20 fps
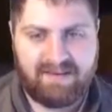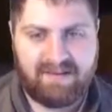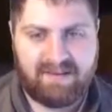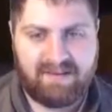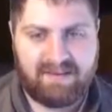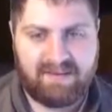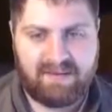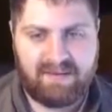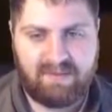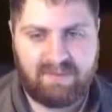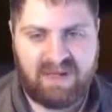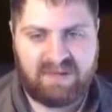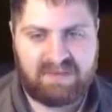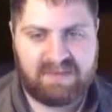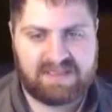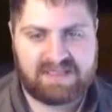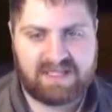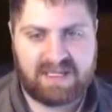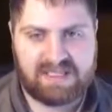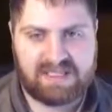Your
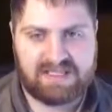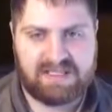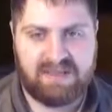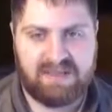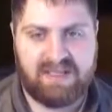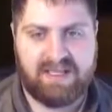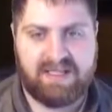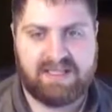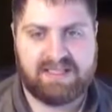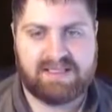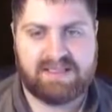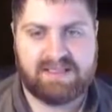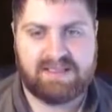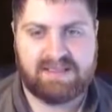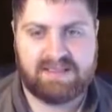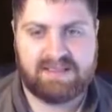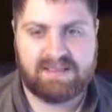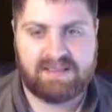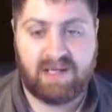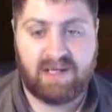weapons cost 2
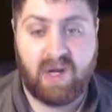less.